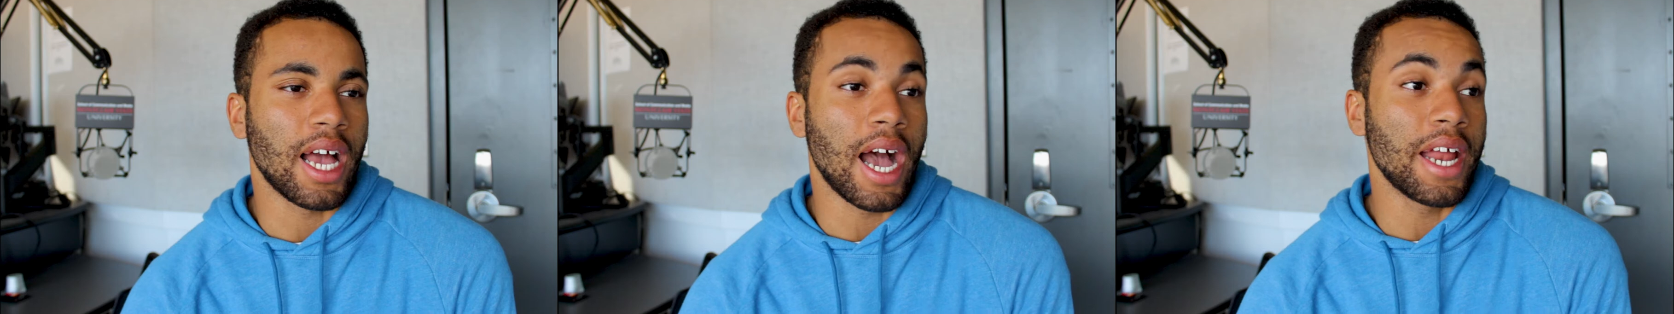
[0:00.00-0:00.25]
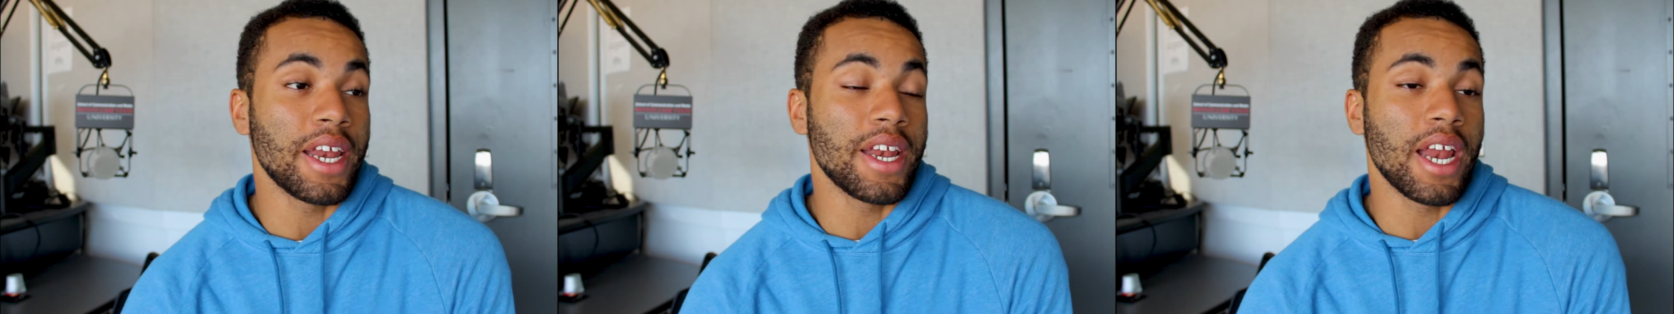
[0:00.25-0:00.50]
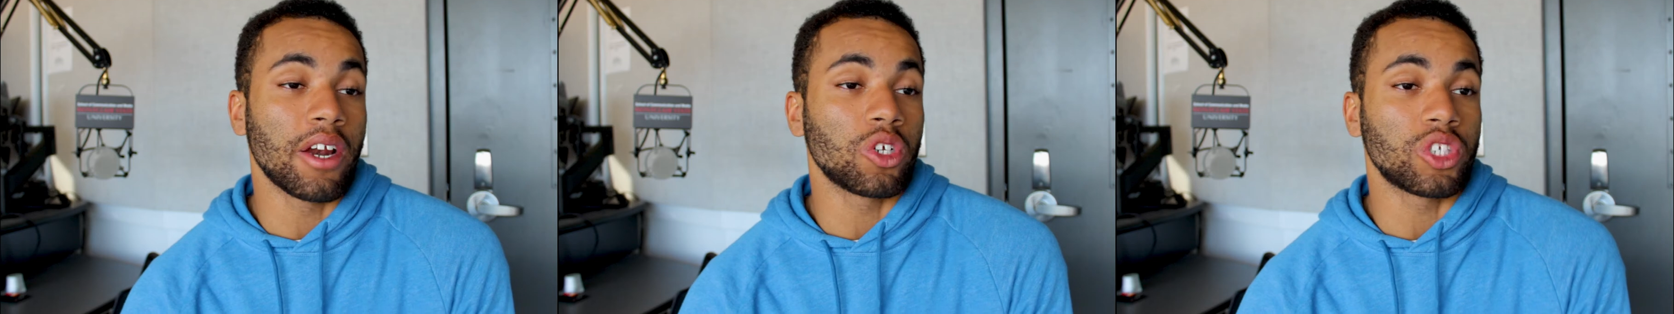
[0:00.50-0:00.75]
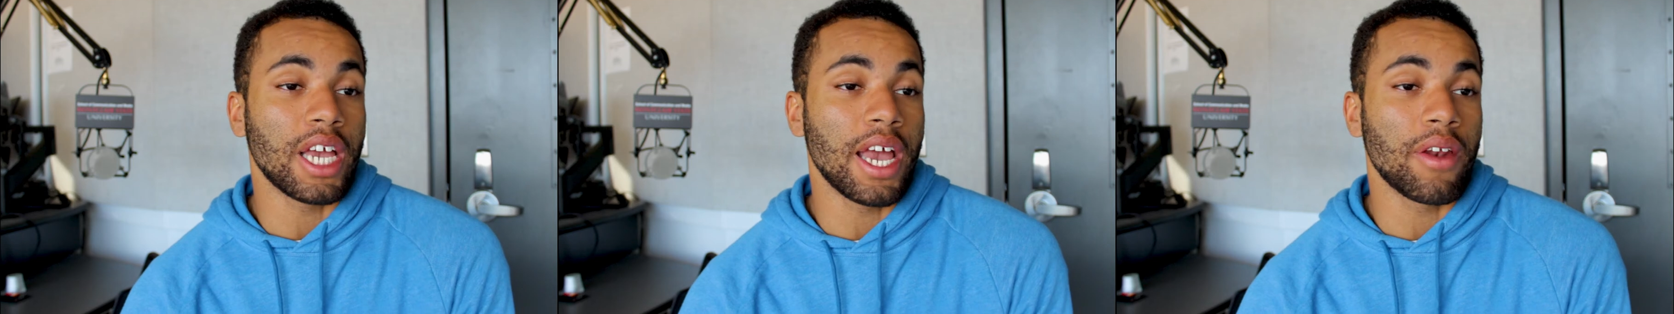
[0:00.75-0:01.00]
I didn't
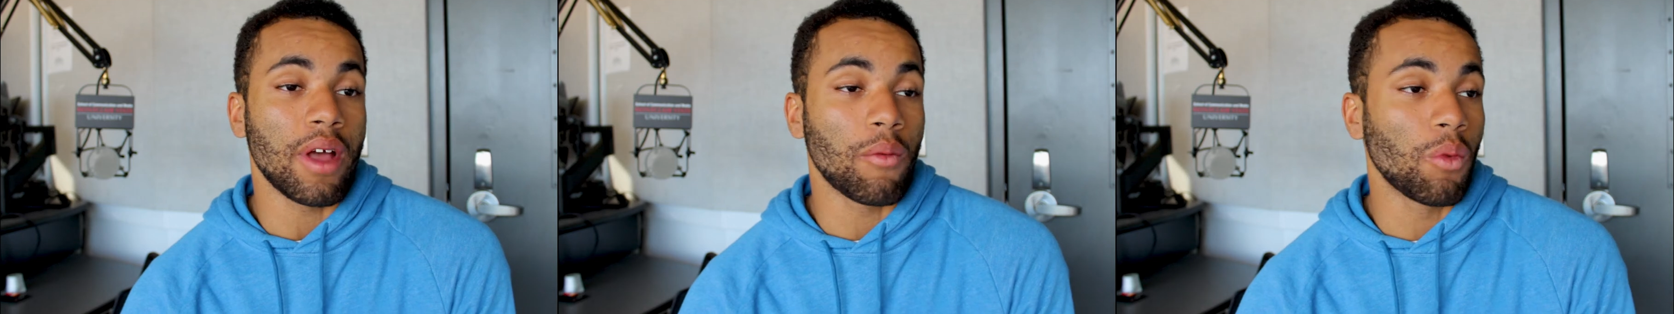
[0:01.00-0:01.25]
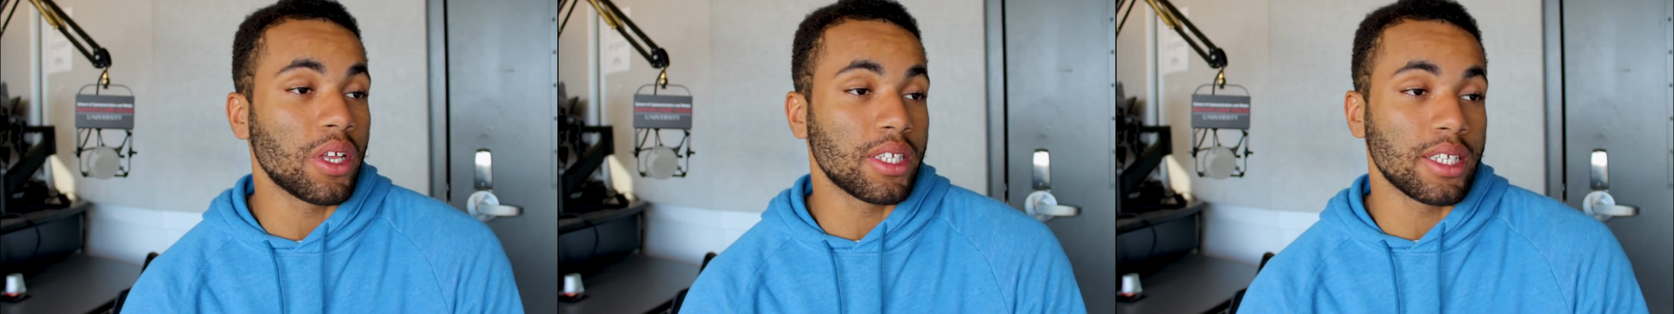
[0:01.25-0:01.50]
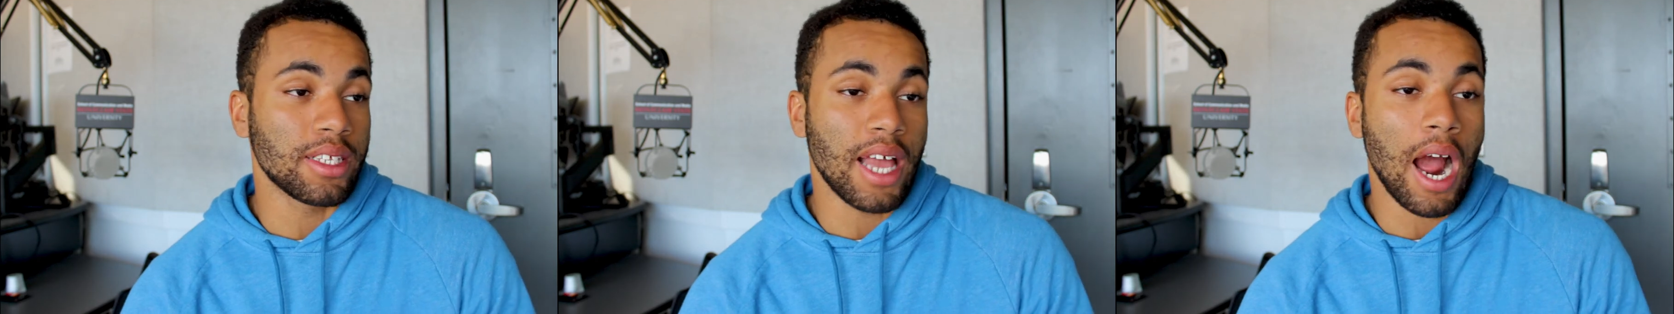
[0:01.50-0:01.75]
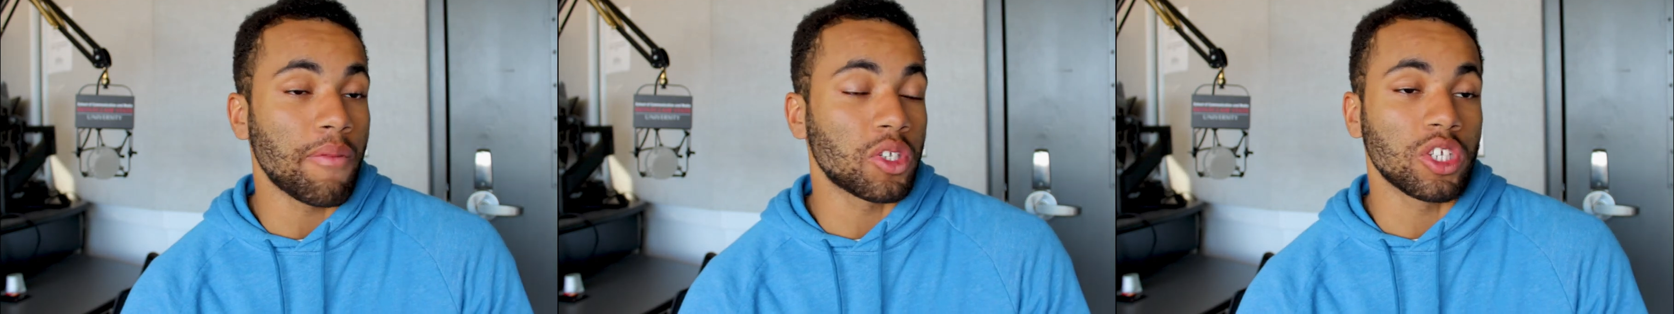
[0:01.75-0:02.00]
understand what
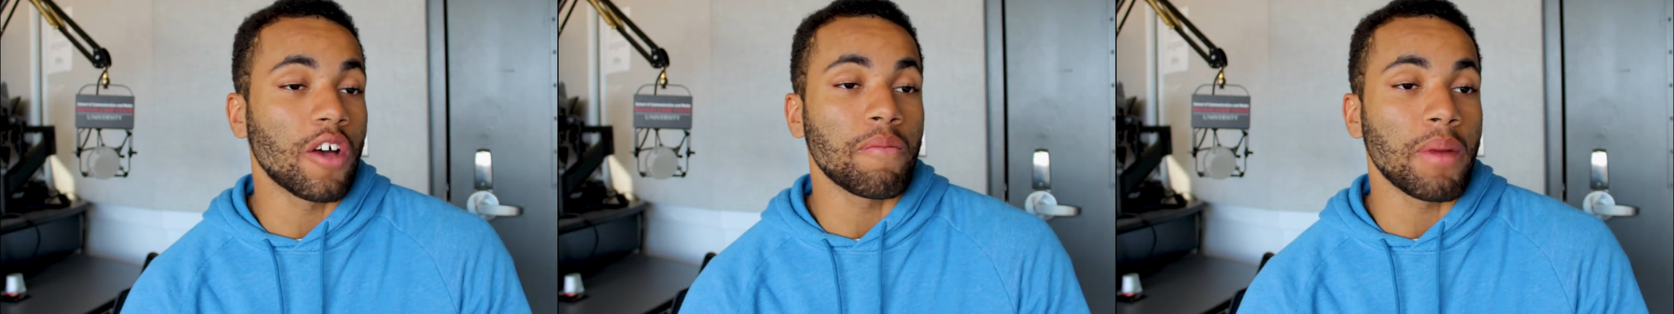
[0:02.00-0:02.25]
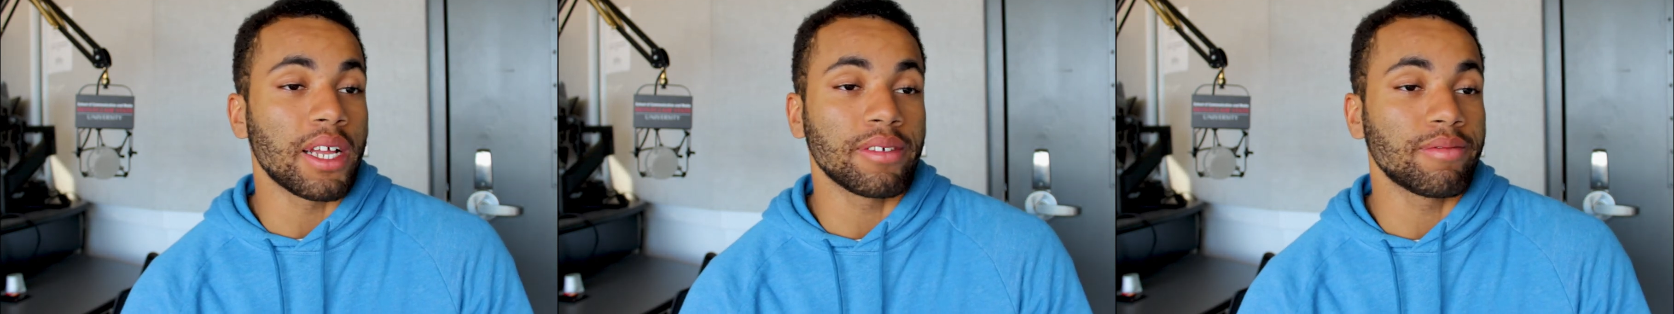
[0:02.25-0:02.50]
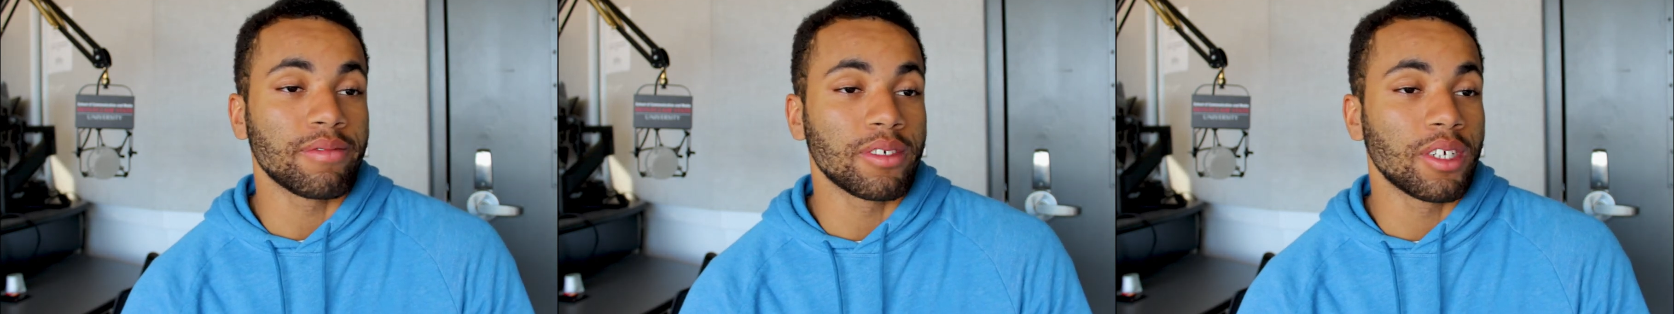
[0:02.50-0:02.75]
half the stuff meant,